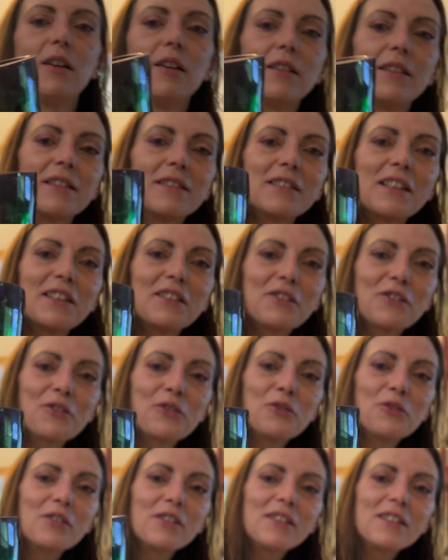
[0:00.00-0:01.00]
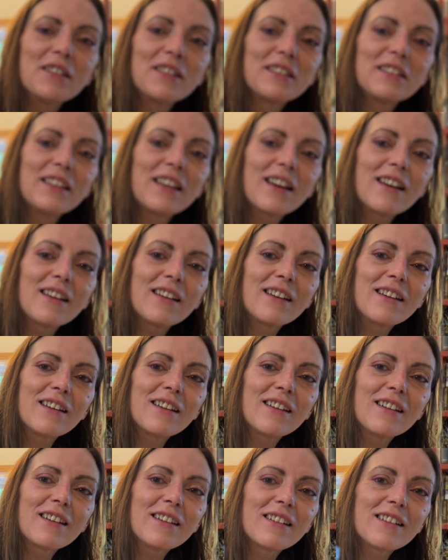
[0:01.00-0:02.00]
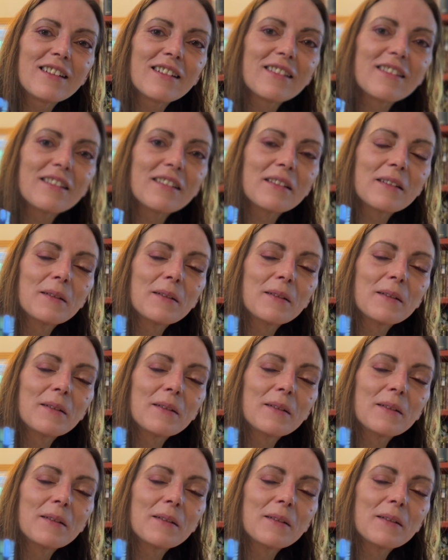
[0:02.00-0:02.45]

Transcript: Doesn't that look cool? Yeah!